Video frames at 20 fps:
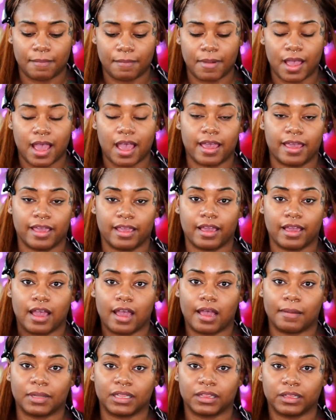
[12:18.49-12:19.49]

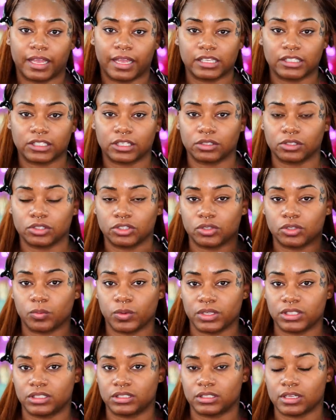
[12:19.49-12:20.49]
my lace glue with